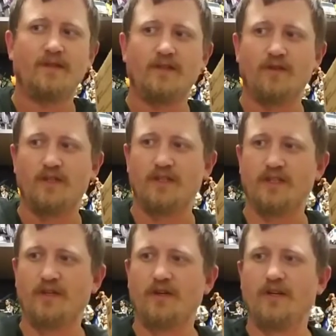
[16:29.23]
So this is
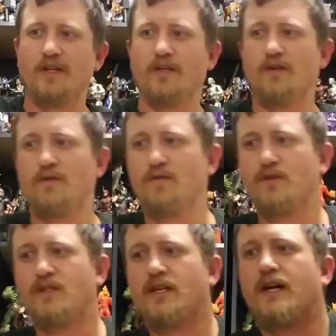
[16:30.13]
starting a new
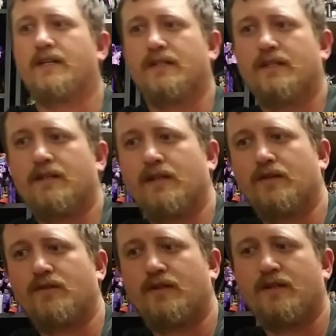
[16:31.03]
saga
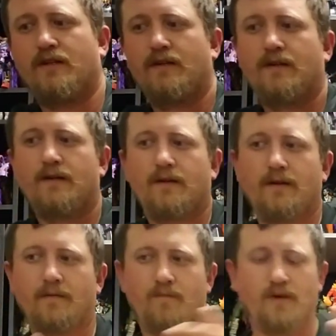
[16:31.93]
out there.
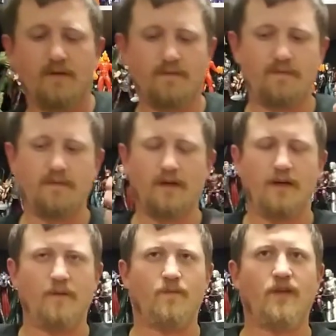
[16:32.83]
But
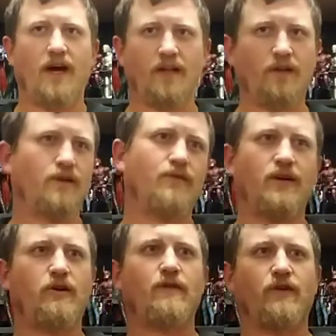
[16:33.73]
um, I love
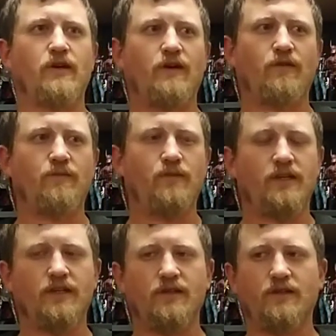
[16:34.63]
that graphic novel
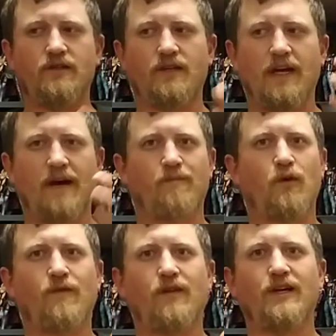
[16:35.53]
because Captain
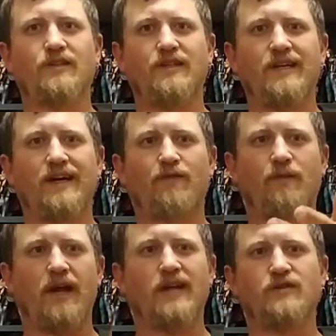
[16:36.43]
Marvel actually died from
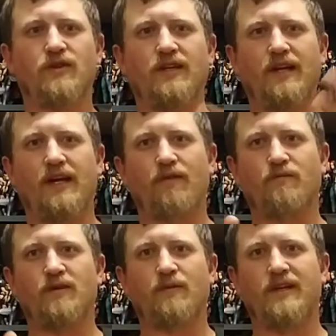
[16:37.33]
cancer. He died
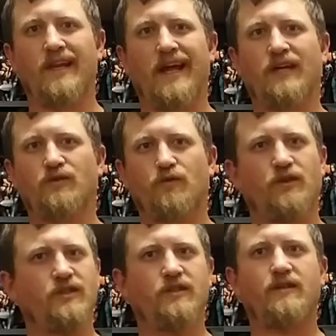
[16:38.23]
from something natural,
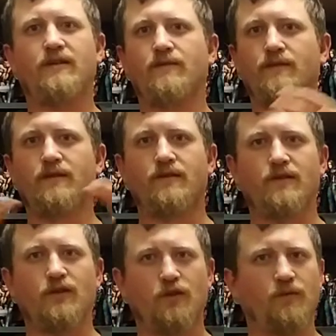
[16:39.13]
wasn't
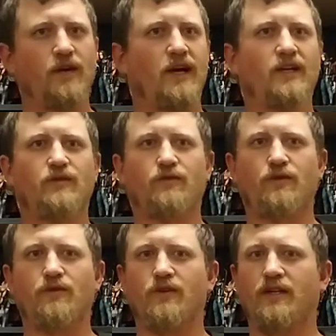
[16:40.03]
supernatural,
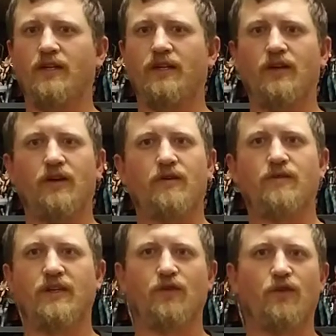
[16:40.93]
or you know he
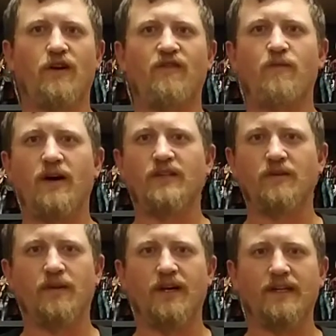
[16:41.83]
was killed off by
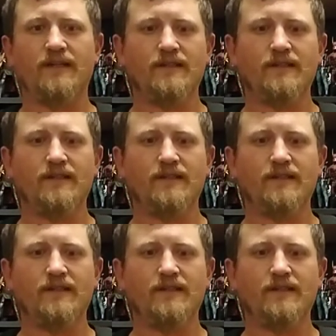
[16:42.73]
somebody.